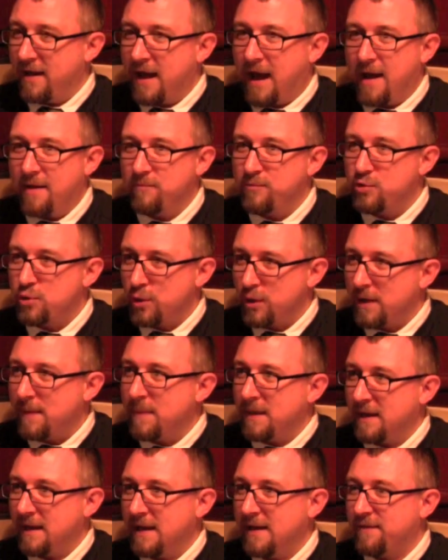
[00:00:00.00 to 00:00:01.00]
I truly
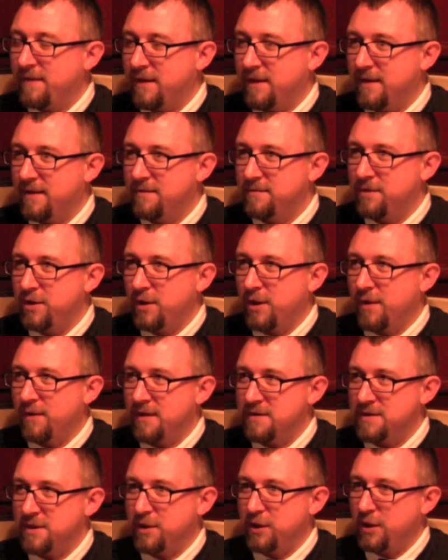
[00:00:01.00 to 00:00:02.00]
believe that
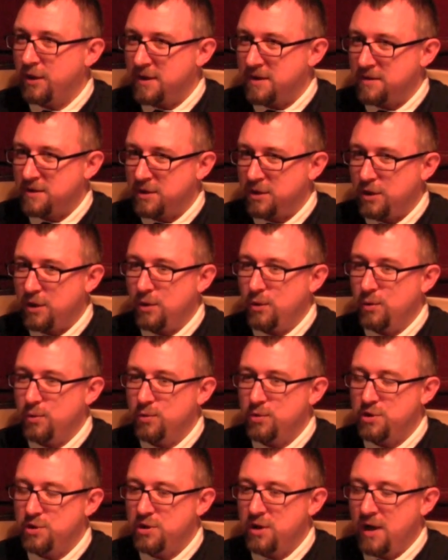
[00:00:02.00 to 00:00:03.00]
there's a
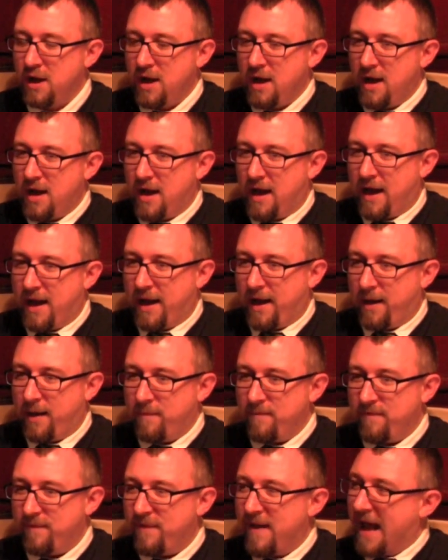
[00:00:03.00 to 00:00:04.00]
huge
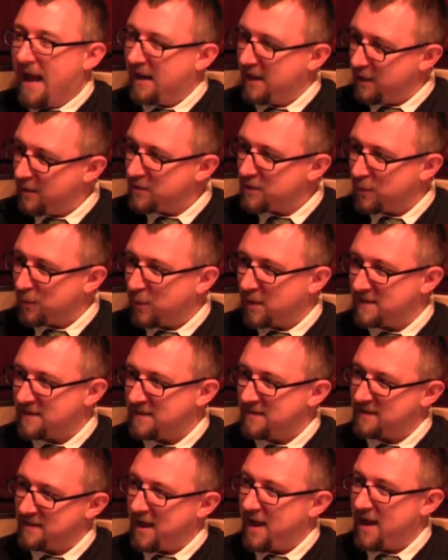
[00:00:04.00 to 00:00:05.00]
value to
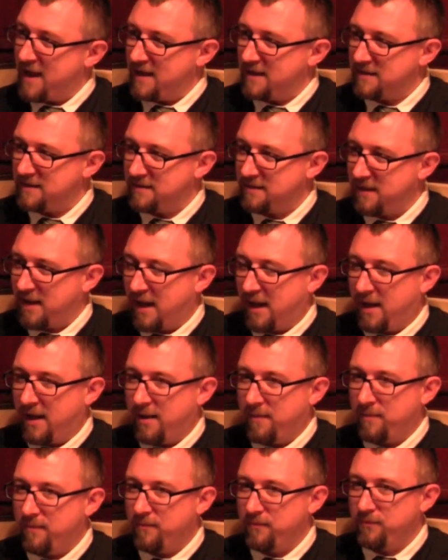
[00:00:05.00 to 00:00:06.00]
what's inside
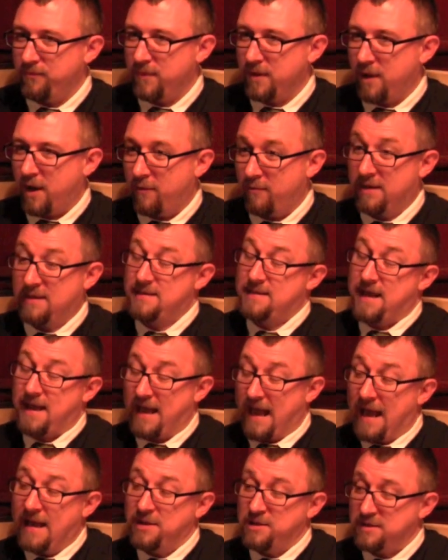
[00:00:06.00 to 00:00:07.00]
a real
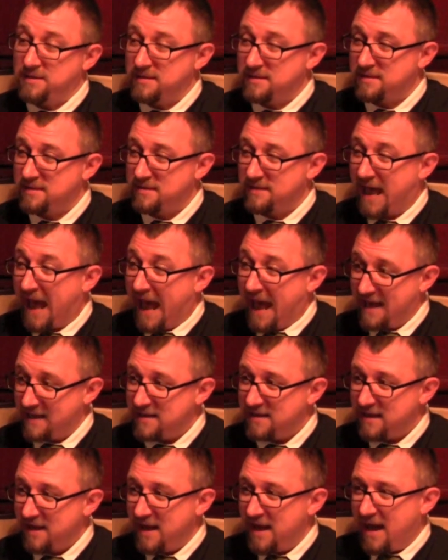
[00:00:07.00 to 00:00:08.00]
estate agent's
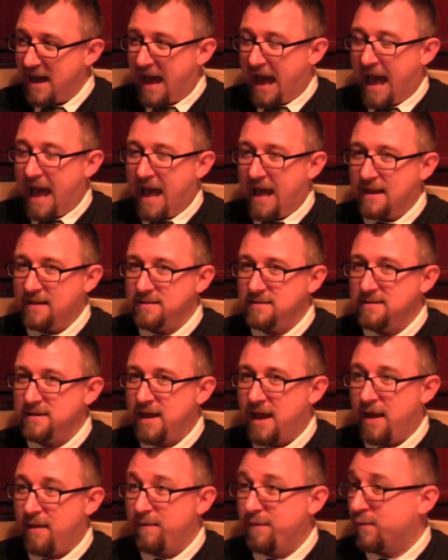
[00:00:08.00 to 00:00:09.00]
head, and
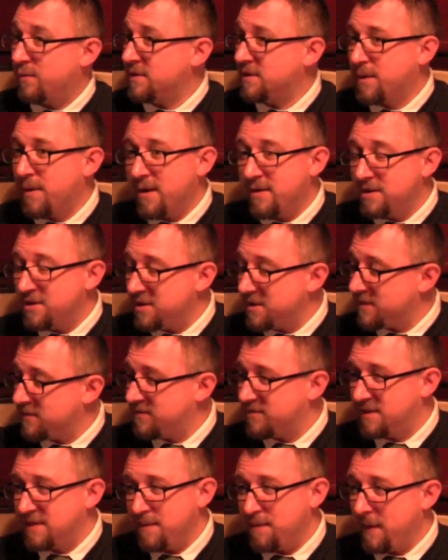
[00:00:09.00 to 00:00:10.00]
Foursquare is just
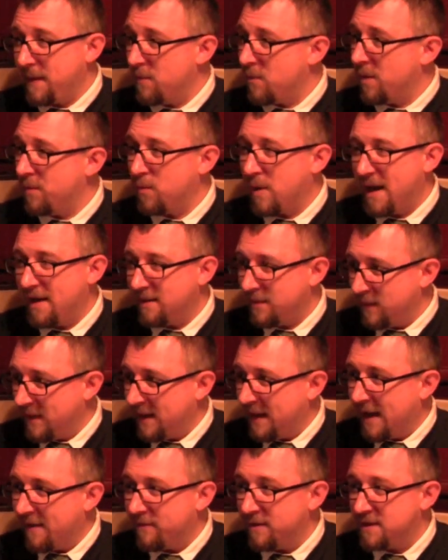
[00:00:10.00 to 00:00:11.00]
simply one way that
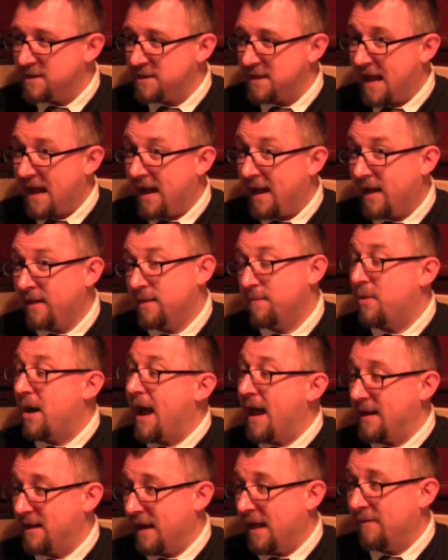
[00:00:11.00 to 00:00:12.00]
we leverage that at the
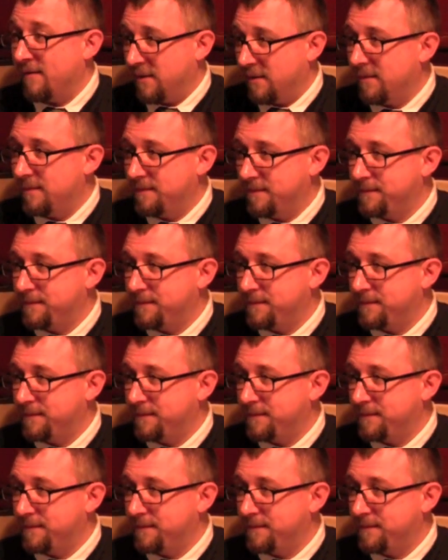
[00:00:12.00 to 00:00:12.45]
brand level.